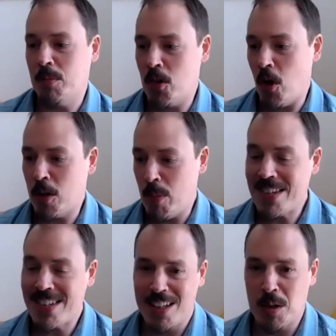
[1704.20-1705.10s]

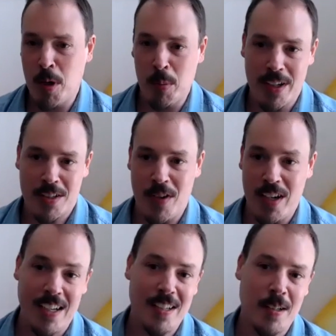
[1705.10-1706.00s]
documented in the public
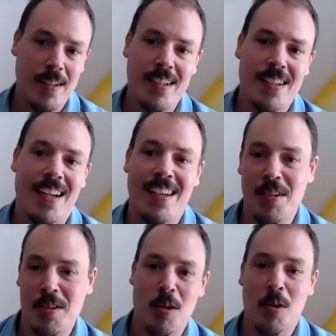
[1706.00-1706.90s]
sphere,
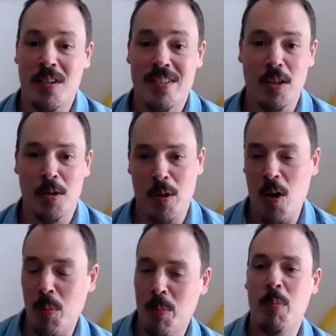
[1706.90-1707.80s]
and you can still do
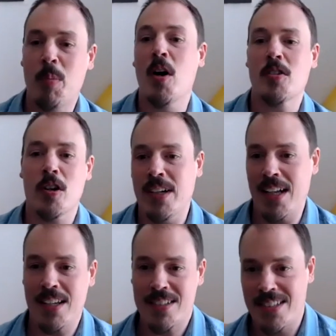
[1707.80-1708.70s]
your post hoc
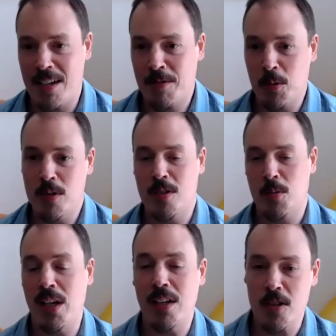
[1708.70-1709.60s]
analysis afterwards as
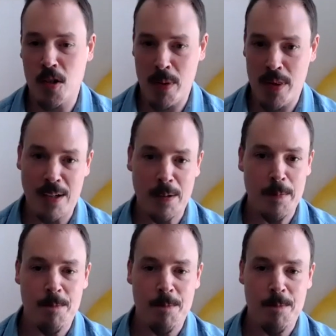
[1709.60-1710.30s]
well on top of that.